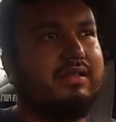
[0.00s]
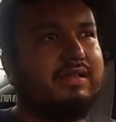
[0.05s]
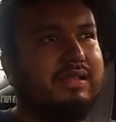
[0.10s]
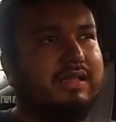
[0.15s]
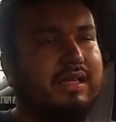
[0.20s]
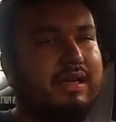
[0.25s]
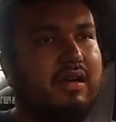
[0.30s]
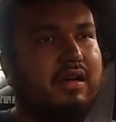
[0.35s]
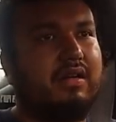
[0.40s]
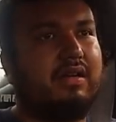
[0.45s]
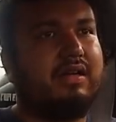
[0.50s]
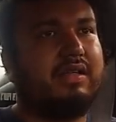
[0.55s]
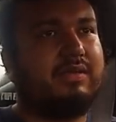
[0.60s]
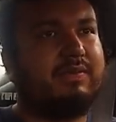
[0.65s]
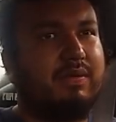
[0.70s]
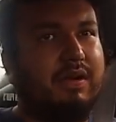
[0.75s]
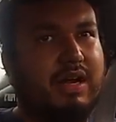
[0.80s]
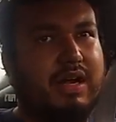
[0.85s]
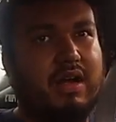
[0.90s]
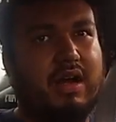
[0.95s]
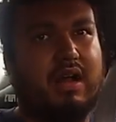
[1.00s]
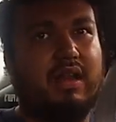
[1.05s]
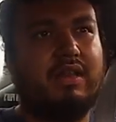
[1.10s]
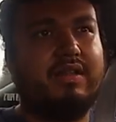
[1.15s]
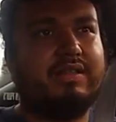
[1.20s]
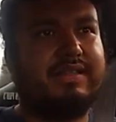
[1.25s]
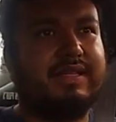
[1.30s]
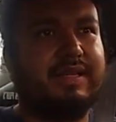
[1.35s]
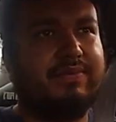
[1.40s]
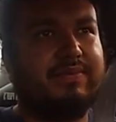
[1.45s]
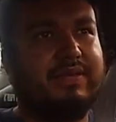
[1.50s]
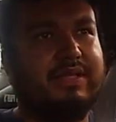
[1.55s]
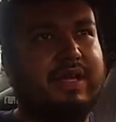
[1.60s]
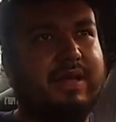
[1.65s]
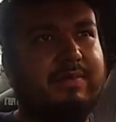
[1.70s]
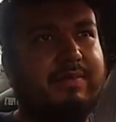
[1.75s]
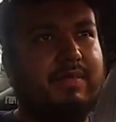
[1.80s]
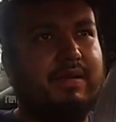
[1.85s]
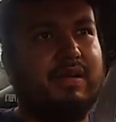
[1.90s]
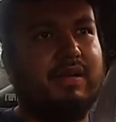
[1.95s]
See, August, probably all of
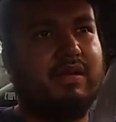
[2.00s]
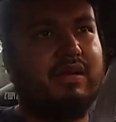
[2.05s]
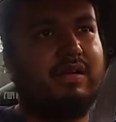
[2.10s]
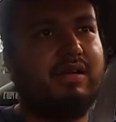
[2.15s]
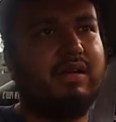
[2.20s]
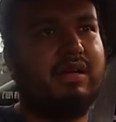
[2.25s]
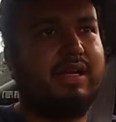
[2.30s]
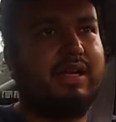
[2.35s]
September